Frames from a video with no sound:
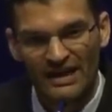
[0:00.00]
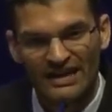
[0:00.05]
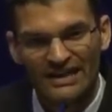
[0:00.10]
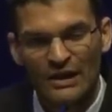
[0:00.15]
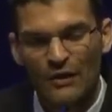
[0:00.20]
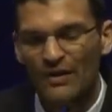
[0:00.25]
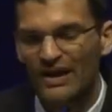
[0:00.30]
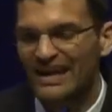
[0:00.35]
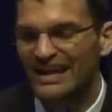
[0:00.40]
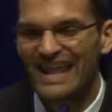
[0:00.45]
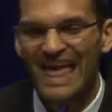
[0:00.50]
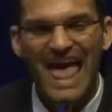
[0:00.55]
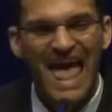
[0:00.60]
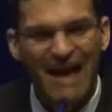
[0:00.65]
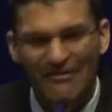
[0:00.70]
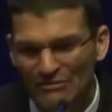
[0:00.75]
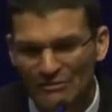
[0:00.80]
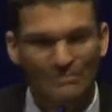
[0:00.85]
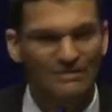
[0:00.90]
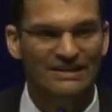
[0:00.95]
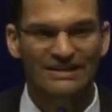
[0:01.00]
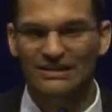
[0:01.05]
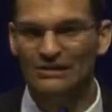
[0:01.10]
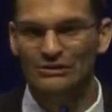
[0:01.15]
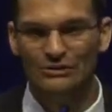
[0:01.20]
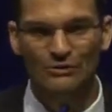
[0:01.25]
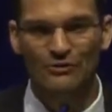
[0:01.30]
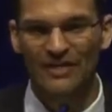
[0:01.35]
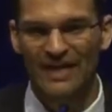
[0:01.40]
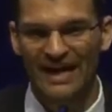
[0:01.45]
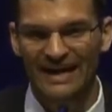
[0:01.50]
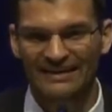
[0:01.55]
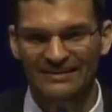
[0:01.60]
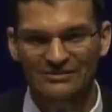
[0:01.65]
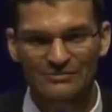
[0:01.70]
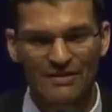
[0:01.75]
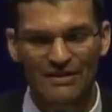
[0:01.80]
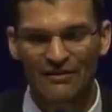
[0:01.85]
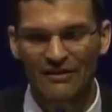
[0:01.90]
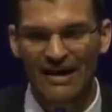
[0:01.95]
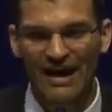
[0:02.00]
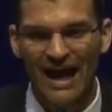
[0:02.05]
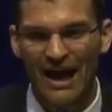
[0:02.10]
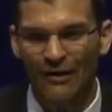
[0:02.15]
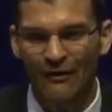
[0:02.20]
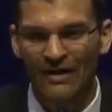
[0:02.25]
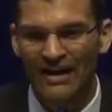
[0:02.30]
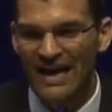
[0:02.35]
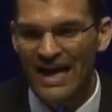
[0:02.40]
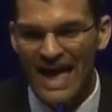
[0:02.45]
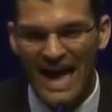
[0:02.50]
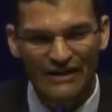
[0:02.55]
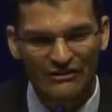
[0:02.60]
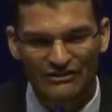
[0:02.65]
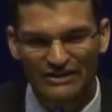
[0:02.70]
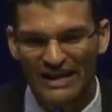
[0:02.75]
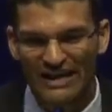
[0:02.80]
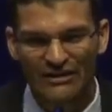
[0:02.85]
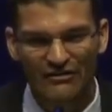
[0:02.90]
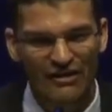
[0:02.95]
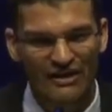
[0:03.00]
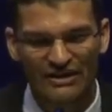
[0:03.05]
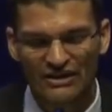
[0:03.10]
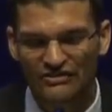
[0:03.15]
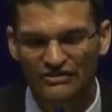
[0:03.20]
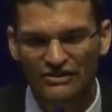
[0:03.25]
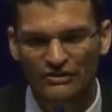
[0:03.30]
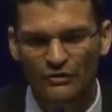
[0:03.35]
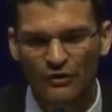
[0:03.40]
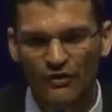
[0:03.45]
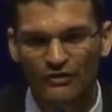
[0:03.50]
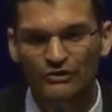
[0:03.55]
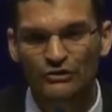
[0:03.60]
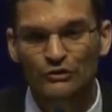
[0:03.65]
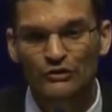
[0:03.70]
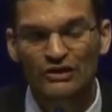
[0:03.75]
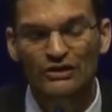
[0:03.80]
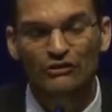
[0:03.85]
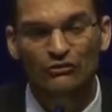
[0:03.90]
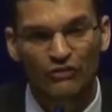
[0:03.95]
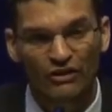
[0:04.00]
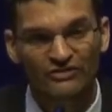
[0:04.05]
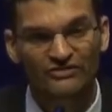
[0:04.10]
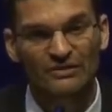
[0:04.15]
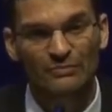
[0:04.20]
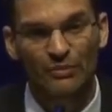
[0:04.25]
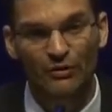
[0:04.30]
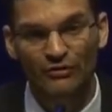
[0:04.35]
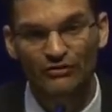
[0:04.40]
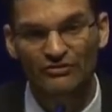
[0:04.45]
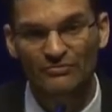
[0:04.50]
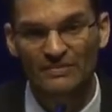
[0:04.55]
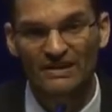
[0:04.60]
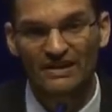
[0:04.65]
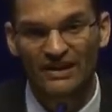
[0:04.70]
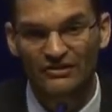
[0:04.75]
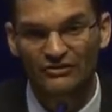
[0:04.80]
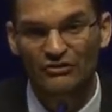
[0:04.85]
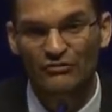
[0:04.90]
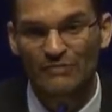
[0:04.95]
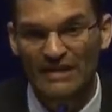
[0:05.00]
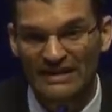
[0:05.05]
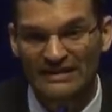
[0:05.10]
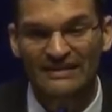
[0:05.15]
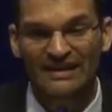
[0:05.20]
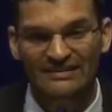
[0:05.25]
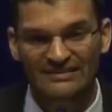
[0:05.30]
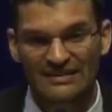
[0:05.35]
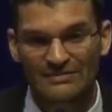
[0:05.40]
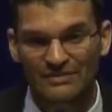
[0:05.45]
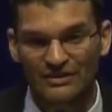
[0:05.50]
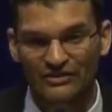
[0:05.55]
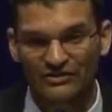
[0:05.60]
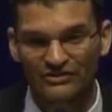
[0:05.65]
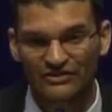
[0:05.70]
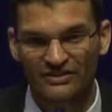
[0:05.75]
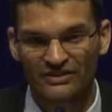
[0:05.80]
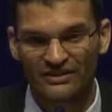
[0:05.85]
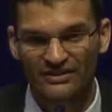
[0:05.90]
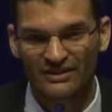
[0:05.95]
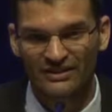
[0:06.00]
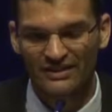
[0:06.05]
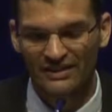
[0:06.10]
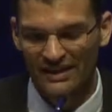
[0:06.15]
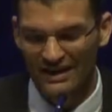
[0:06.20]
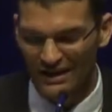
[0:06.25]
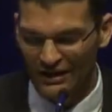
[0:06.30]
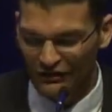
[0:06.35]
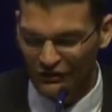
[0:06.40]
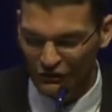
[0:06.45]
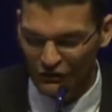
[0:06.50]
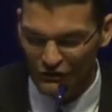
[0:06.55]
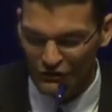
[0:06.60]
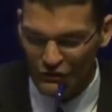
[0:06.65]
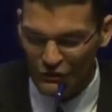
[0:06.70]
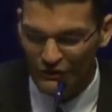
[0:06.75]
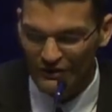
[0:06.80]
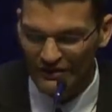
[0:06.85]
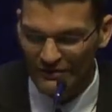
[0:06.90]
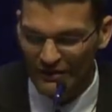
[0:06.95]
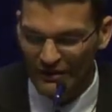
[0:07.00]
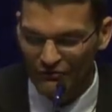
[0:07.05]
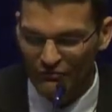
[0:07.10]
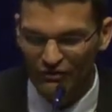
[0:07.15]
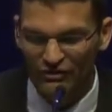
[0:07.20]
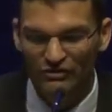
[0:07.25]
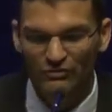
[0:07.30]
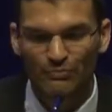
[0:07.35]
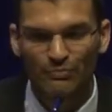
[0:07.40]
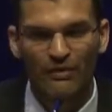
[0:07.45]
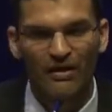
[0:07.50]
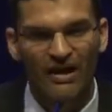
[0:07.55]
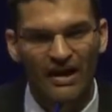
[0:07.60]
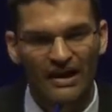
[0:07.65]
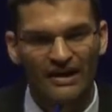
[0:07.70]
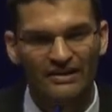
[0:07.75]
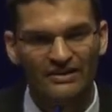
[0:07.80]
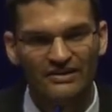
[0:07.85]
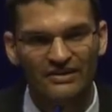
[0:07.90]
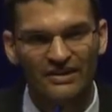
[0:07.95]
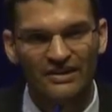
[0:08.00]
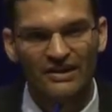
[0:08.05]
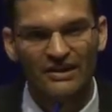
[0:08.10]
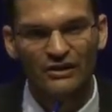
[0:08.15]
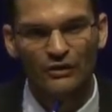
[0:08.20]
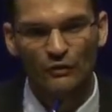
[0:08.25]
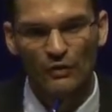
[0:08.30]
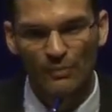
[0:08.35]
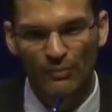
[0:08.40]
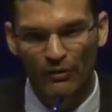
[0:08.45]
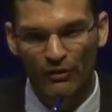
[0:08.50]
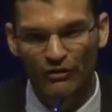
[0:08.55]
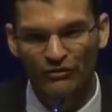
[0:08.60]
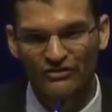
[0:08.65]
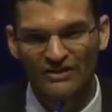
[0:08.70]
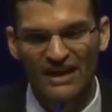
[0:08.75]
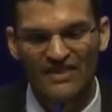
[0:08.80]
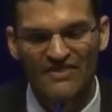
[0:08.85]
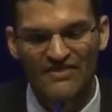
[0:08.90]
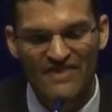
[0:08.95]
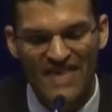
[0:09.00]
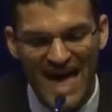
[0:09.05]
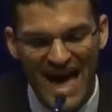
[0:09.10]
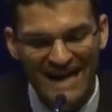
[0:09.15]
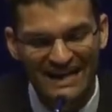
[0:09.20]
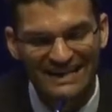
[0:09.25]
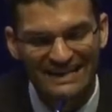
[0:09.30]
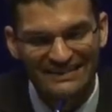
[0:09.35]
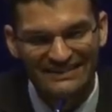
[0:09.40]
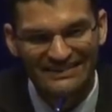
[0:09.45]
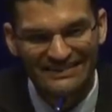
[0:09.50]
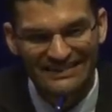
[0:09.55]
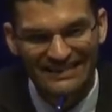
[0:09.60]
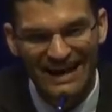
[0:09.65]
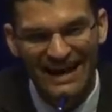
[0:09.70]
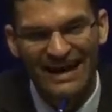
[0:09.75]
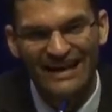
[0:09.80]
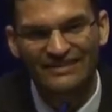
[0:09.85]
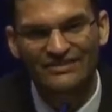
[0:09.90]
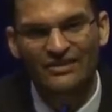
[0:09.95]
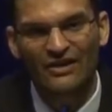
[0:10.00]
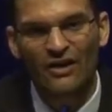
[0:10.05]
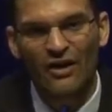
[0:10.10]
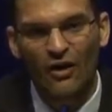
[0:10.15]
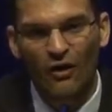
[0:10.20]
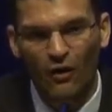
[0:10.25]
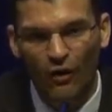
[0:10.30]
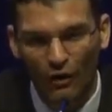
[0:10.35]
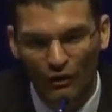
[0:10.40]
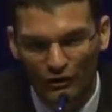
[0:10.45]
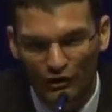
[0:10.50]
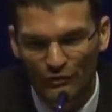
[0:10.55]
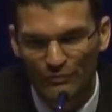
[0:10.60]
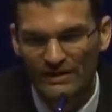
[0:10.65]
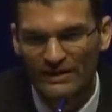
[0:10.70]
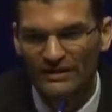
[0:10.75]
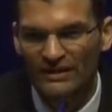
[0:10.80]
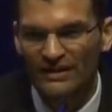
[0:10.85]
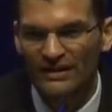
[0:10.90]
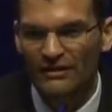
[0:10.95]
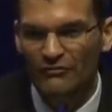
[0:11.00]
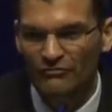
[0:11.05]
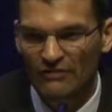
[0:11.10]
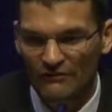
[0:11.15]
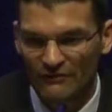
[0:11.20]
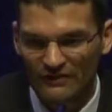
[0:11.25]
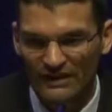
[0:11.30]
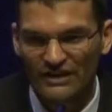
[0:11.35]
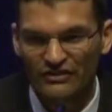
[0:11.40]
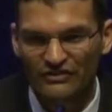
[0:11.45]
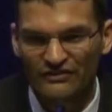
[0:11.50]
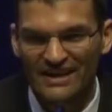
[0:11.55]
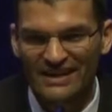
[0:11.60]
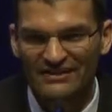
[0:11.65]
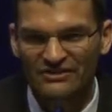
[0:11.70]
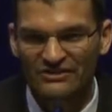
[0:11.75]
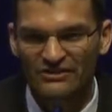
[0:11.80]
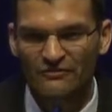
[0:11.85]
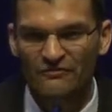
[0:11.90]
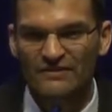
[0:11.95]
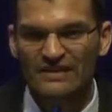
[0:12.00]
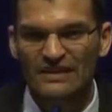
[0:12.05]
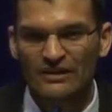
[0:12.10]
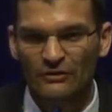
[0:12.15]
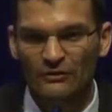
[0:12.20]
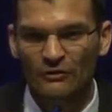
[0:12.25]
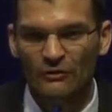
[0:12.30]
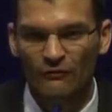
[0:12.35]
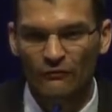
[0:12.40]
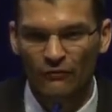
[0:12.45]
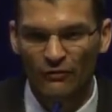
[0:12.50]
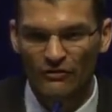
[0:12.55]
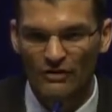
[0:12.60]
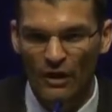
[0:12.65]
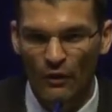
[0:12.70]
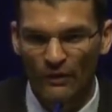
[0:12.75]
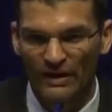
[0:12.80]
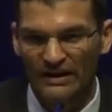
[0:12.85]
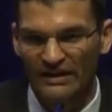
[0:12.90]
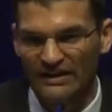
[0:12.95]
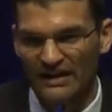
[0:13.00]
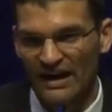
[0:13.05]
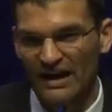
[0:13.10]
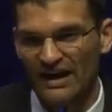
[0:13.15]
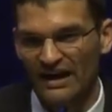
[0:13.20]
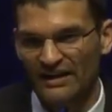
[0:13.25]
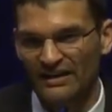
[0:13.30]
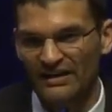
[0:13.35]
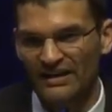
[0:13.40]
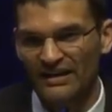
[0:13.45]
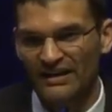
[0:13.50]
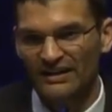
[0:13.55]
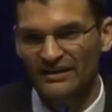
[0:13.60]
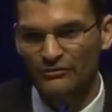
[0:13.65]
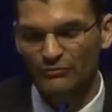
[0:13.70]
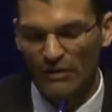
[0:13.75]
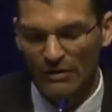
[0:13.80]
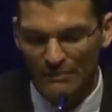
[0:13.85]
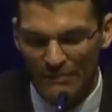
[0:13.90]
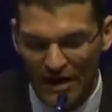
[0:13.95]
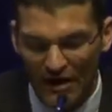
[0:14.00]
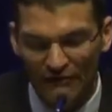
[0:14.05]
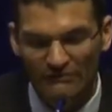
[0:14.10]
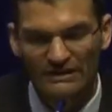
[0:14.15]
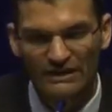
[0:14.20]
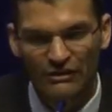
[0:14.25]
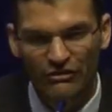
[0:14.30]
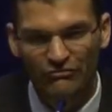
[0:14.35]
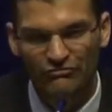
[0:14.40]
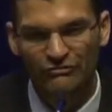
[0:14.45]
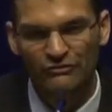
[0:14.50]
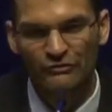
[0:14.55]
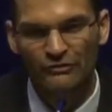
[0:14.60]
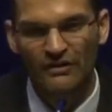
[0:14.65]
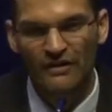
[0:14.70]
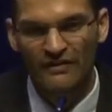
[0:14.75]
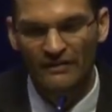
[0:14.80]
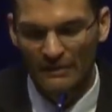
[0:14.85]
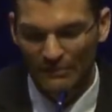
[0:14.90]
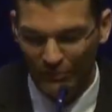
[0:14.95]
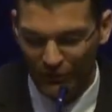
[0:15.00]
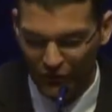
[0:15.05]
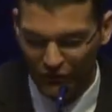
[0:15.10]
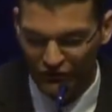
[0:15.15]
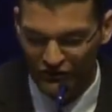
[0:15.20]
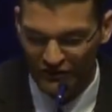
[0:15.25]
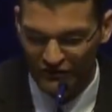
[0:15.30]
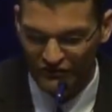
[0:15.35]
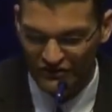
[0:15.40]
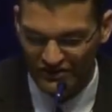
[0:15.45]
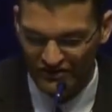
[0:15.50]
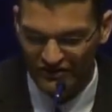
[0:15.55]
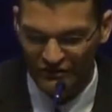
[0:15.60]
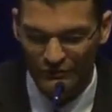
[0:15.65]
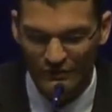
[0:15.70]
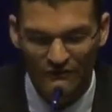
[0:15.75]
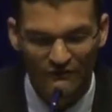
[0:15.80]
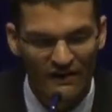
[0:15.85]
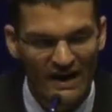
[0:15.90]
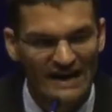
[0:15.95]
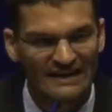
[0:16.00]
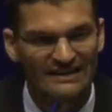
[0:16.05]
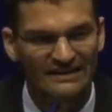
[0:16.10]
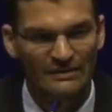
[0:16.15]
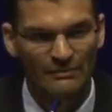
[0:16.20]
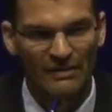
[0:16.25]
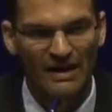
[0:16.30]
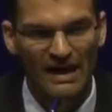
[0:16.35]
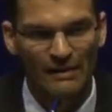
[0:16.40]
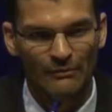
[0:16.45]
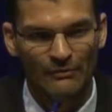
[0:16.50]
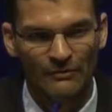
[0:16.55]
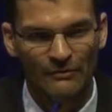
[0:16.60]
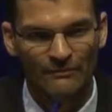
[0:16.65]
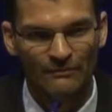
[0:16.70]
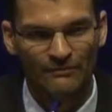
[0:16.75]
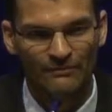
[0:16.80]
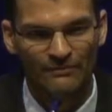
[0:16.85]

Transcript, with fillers: Now, everybody can do that. Doesn't matter how educated or uneducated you are, you can trust a person because you're made in God's image. So you can respond to a person, and that is God's ultimate revelation. That is a vehicle for knowing God, is primarily through the person of Jesus we find in the Bible.